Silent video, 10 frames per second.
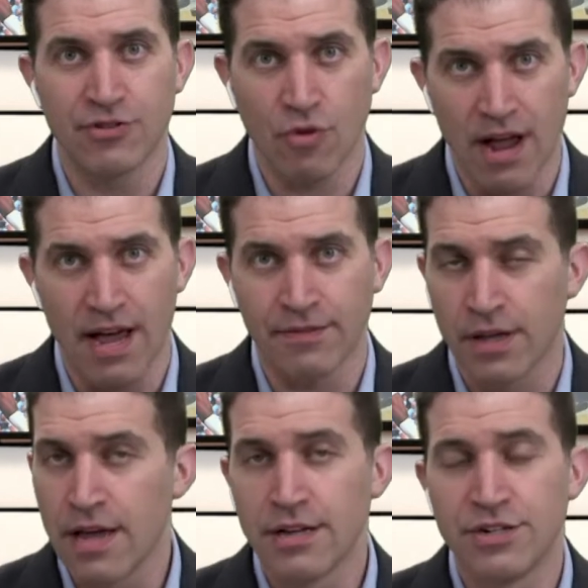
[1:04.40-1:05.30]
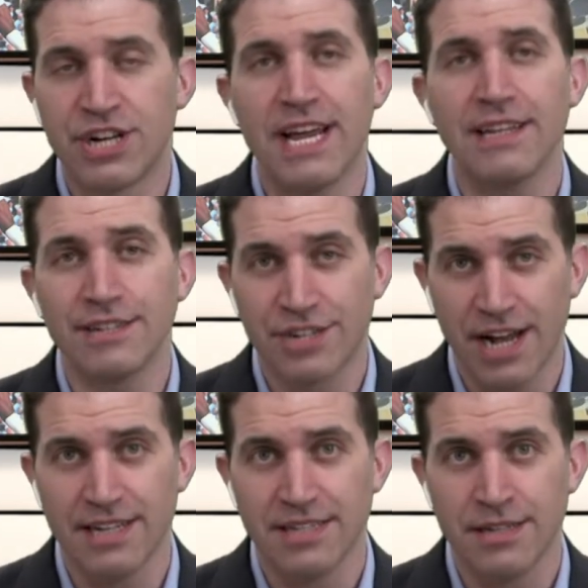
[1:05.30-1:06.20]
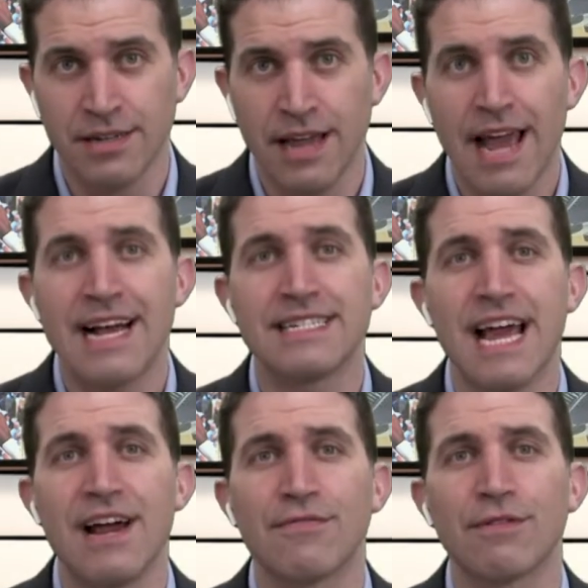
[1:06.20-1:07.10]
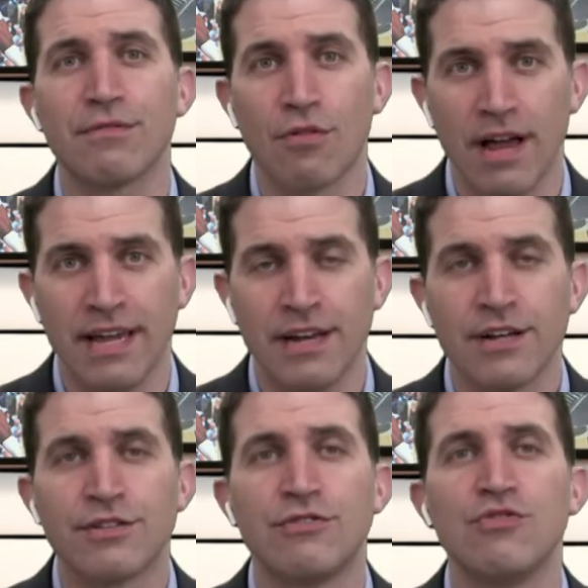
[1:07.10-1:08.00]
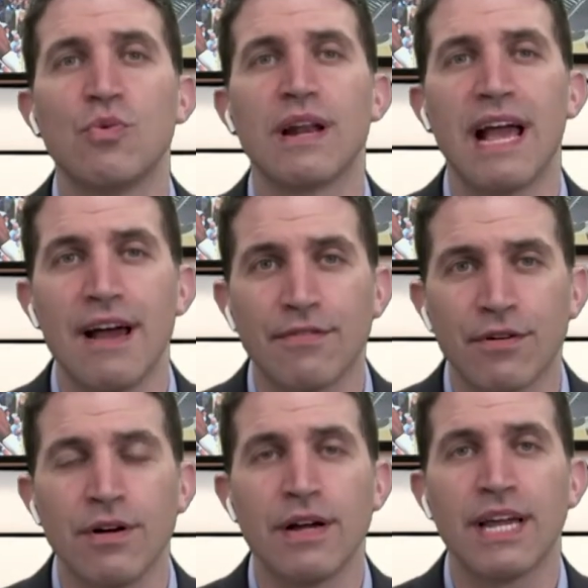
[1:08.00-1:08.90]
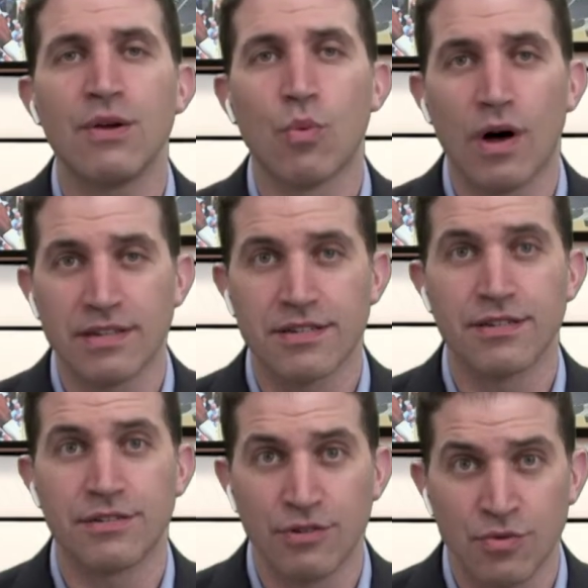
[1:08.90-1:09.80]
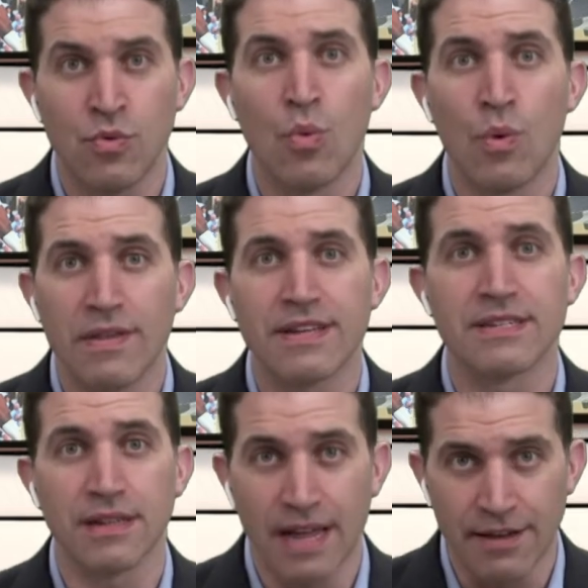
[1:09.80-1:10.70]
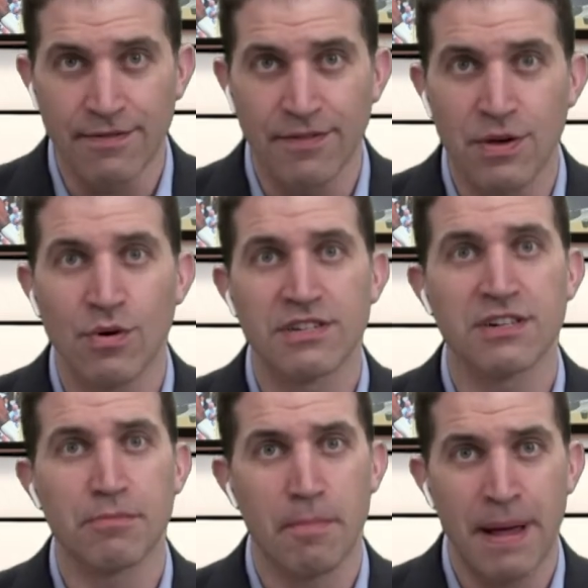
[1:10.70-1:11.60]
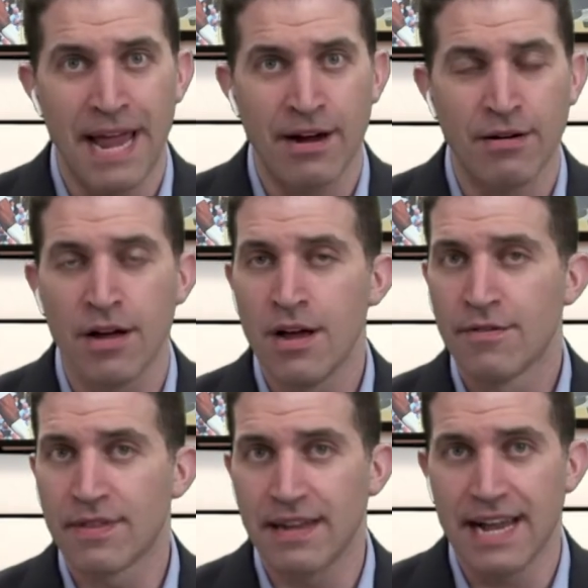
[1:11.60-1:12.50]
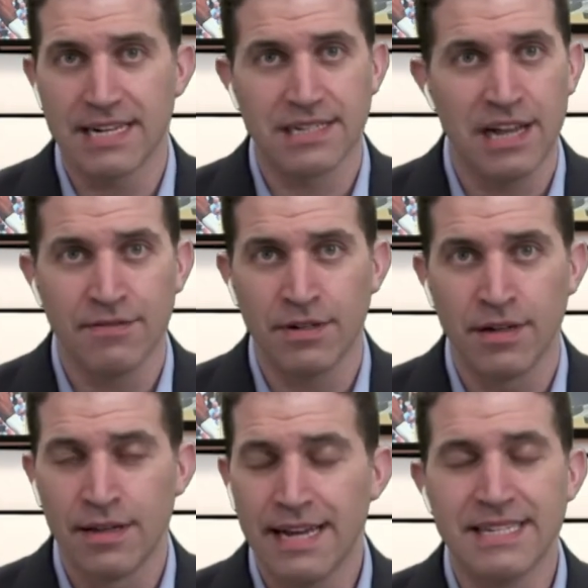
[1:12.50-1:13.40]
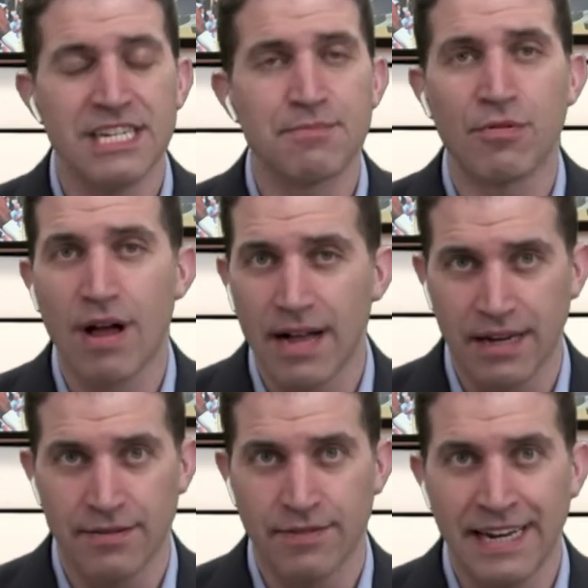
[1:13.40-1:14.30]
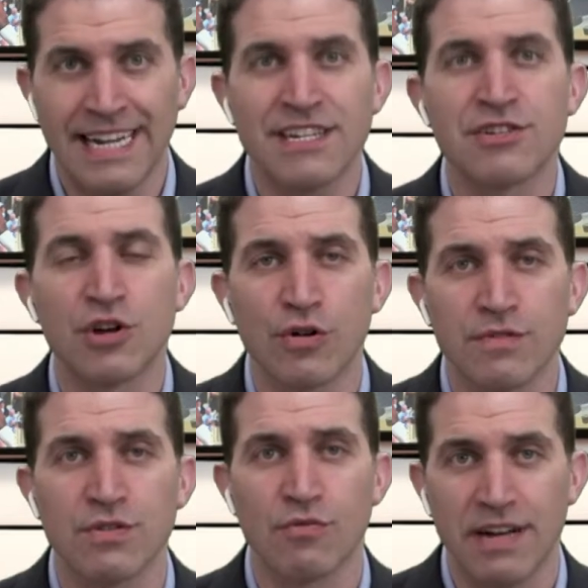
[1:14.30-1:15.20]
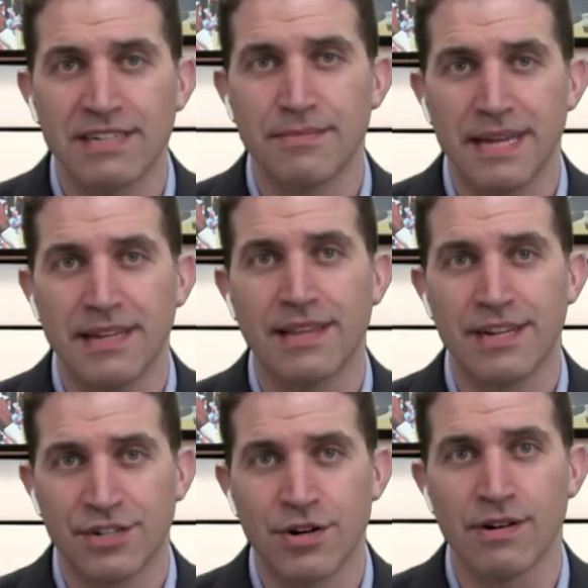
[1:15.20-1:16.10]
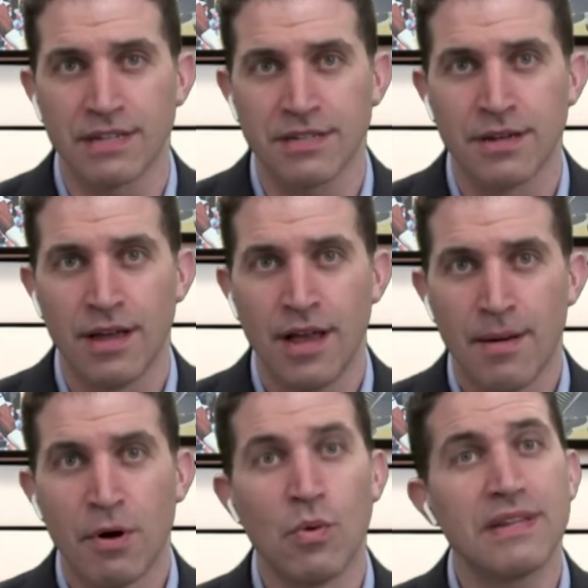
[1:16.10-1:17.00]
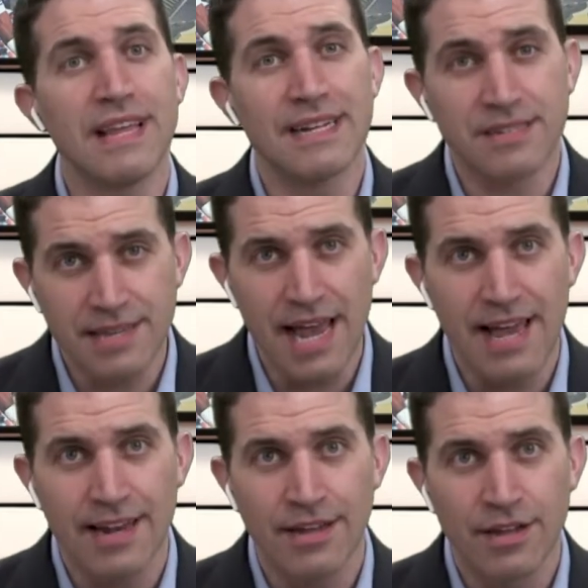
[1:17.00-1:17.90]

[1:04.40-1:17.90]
draft. Jalen Johnson has every right to do whatever he wants to do with his life. If he wants to prepare for the next level, that's his prerogative, and he deserves the right to make that choice. But with that said,